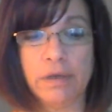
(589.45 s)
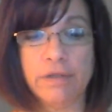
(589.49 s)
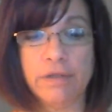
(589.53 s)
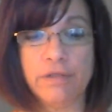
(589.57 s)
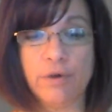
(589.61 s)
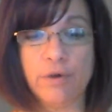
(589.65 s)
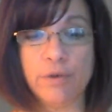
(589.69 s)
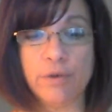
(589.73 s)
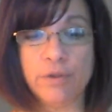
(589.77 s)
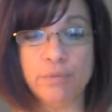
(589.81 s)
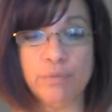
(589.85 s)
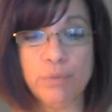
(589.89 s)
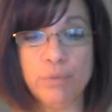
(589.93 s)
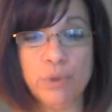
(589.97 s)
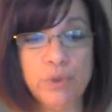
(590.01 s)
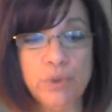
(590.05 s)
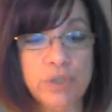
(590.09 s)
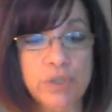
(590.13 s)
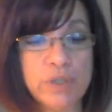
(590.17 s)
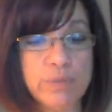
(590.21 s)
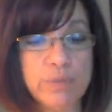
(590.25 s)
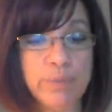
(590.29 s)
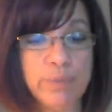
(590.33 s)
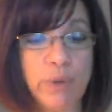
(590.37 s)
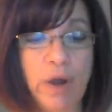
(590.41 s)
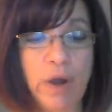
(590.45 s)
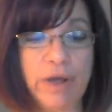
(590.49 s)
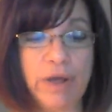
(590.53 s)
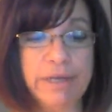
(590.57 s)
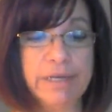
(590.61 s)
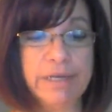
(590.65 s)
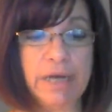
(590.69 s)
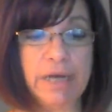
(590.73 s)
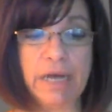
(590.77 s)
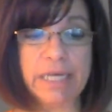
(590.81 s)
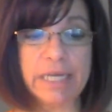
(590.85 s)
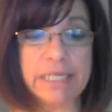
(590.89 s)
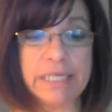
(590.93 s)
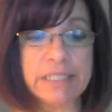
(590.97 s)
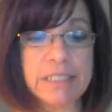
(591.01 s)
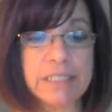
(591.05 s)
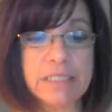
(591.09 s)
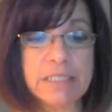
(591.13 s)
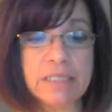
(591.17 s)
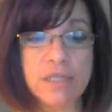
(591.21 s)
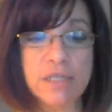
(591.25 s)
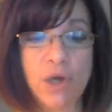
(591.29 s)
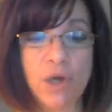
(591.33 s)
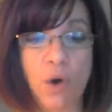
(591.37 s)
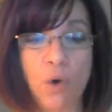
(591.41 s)
Though the moon is bright, I can
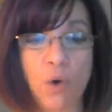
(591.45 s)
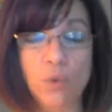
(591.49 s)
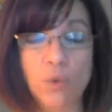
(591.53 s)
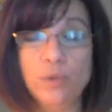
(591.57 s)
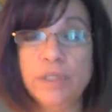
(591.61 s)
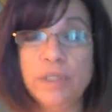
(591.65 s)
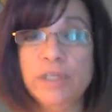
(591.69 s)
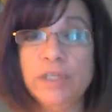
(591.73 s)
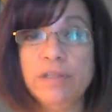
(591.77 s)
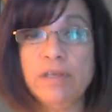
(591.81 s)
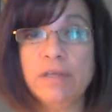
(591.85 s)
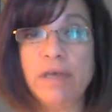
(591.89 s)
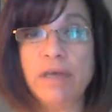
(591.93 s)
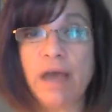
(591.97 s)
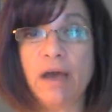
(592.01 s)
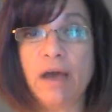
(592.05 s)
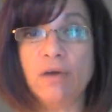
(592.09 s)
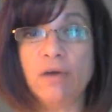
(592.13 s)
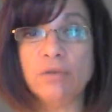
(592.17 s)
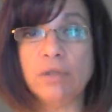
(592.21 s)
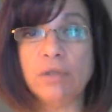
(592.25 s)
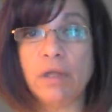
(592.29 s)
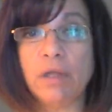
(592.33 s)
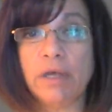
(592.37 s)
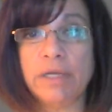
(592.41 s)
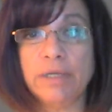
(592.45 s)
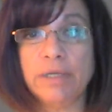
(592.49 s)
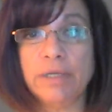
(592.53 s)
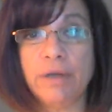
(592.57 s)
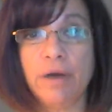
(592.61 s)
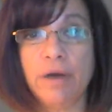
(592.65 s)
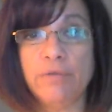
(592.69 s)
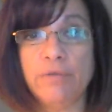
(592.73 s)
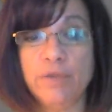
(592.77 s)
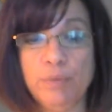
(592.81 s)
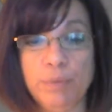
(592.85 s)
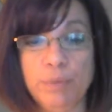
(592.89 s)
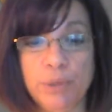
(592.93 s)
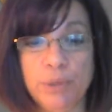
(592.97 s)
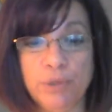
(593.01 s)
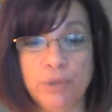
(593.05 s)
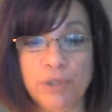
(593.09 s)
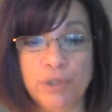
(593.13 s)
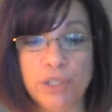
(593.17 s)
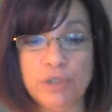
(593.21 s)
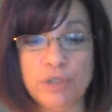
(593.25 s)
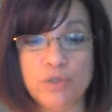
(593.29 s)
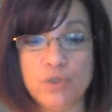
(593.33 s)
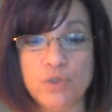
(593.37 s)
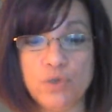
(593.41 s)
see only the outline of the
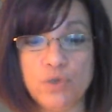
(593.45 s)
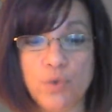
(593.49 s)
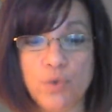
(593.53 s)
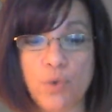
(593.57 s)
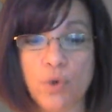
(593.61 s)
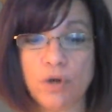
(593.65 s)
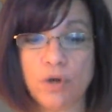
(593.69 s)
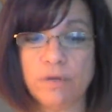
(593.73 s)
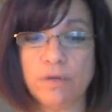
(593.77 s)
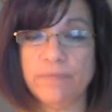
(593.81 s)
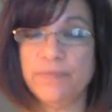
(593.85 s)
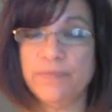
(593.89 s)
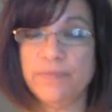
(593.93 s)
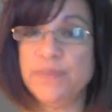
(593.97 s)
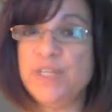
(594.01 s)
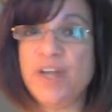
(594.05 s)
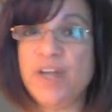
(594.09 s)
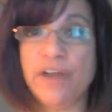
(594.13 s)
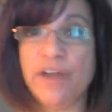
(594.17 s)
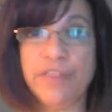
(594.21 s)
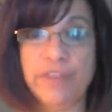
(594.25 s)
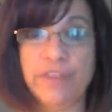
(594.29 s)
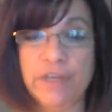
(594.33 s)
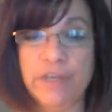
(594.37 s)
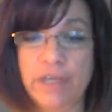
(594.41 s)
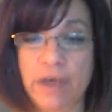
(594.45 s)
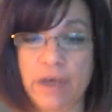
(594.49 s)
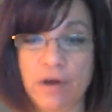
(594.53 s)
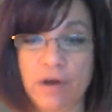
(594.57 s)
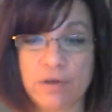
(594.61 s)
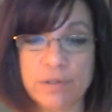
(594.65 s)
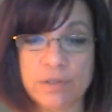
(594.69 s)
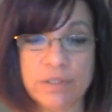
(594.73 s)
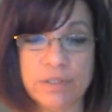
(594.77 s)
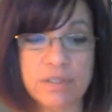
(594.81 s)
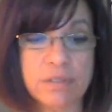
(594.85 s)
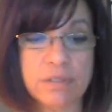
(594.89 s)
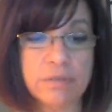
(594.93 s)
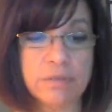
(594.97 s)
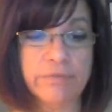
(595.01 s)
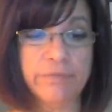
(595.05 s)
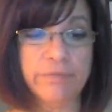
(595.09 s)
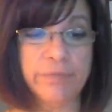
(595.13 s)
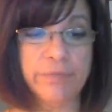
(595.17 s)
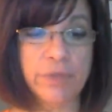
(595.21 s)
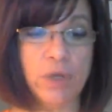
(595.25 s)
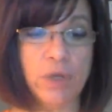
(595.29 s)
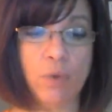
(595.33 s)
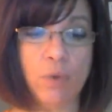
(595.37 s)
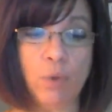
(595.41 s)
building's door, nothing
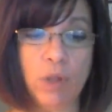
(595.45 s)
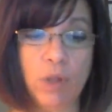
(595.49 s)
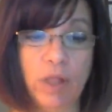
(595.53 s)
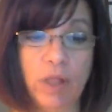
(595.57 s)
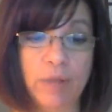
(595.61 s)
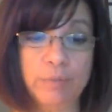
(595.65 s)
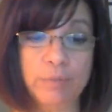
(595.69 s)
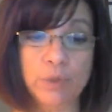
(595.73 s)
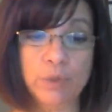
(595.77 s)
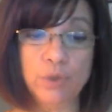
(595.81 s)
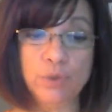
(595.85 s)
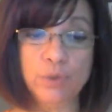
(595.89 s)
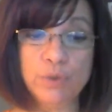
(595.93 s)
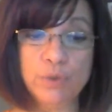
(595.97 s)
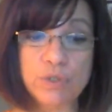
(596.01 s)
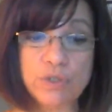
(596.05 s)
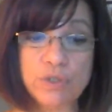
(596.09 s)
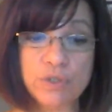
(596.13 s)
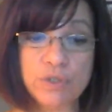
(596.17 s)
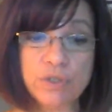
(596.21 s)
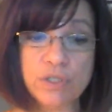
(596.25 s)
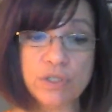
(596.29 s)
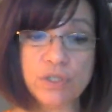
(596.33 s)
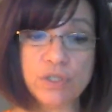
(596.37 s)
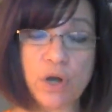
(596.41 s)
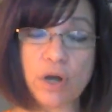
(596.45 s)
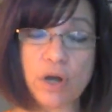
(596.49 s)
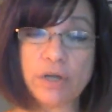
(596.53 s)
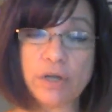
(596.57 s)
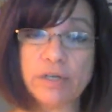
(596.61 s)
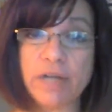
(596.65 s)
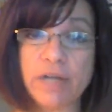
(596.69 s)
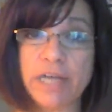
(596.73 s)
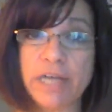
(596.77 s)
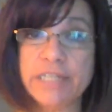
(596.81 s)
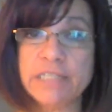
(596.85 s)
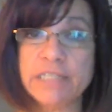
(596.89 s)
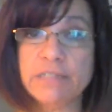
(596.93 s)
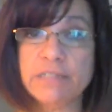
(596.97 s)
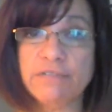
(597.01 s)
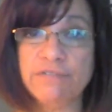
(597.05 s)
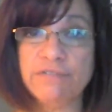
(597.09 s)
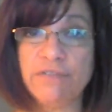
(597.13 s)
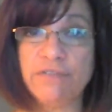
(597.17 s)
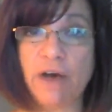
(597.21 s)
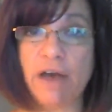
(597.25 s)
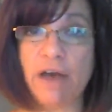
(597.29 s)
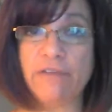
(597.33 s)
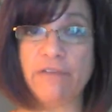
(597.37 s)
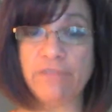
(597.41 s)
else. While I'm used to the dark nights of
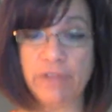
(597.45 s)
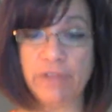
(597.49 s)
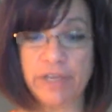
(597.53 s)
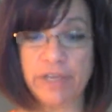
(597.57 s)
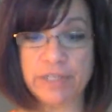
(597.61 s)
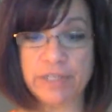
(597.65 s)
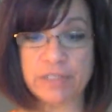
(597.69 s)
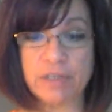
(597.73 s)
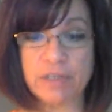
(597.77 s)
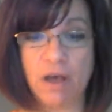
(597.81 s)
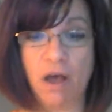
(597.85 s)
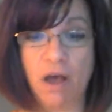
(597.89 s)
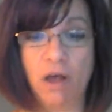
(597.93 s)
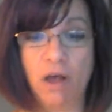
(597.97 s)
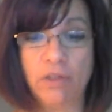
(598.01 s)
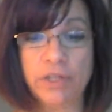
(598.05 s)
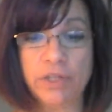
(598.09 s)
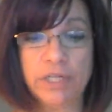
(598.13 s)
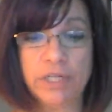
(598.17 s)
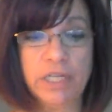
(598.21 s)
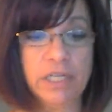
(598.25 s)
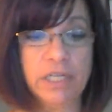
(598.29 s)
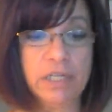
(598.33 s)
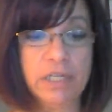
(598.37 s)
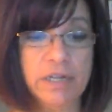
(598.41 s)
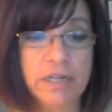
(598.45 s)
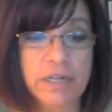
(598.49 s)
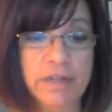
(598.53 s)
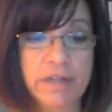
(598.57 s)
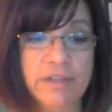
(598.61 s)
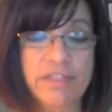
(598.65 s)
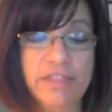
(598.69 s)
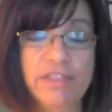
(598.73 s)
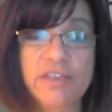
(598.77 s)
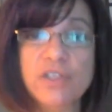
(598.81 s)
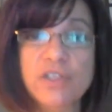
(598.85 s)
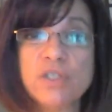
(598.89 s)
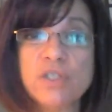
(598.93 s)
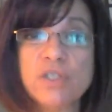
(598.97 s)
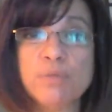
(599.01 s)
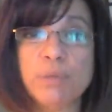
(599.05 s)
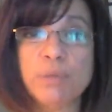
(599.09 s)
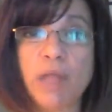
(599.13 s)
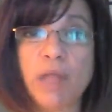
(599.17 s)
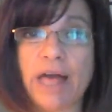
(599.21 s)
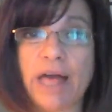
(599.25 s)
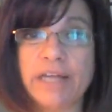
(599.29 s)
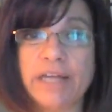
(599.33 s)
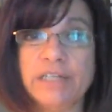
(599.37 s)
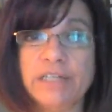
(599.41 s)
Five Lakes Colony, this
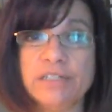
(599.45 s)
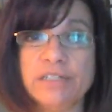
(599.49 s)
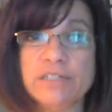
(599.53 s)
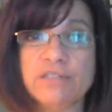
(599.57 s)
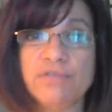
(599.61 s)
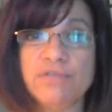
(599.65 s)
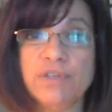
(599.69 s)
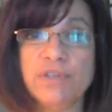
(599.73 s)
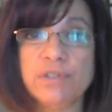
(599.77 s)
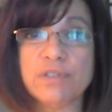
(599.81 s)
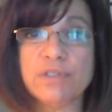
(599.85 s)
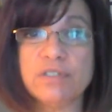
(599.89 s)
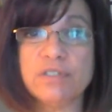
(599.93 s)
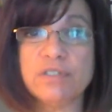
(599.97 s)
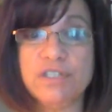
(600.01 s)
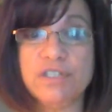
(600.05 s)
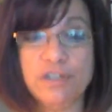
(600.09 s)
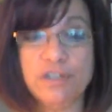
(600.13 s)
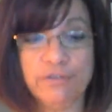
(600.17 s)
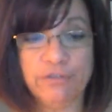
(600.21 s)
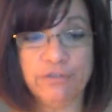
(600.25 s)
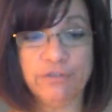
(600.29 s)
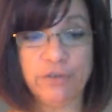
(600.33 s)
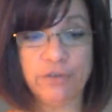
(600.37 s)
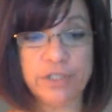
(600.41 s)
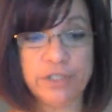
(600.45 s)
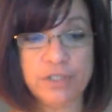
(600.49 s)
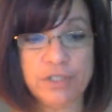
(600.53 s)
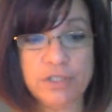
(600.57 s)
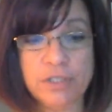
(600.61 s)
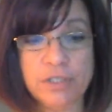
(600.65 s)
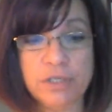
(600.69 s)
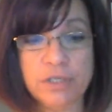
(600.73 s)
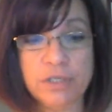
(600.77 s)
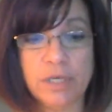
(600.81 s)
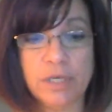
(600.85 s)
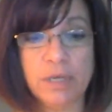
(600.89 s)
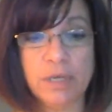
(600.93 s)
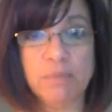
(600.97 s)
blackness feels different.